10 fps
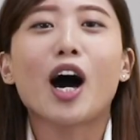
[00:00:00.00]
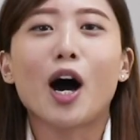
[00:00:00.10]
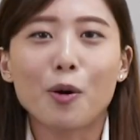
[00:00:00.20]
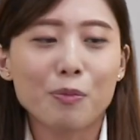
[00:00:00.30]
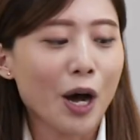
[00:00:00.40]

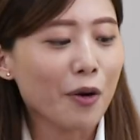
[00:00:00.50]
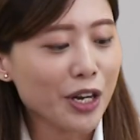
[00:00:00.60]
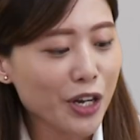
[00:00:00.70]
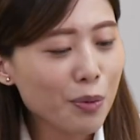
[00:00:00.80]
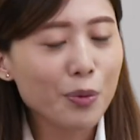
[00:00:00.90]
Hope
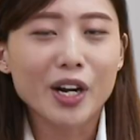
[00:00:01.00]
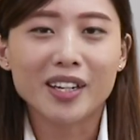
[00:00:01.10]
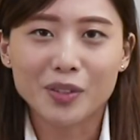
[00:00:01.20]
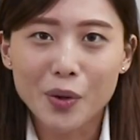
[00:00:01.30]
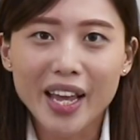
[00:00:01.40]
our new
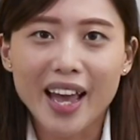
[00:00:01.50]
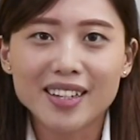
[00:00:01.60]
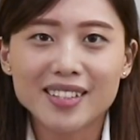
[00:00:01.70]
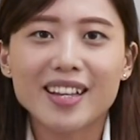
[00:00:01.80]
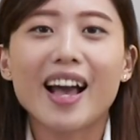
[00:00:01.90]
product
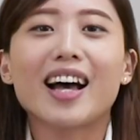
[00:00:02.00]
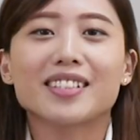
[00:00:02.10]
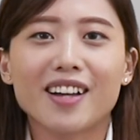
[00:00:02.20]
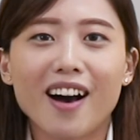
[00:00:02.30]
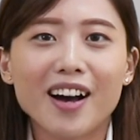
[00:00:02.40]
TwinX
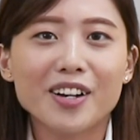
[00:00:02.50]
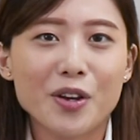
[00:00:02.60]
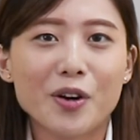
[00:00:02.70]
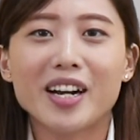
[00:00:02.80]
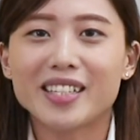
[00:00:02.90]
has
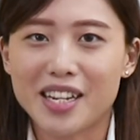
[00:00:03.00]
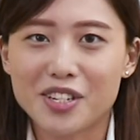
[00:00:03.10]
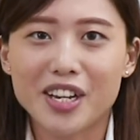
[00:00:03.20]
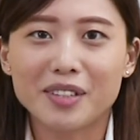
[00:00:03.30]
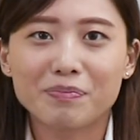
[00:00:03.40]
caught your
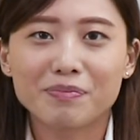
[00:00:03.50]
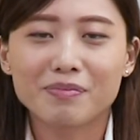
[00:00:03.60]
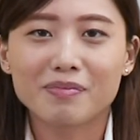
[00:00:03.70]
attention.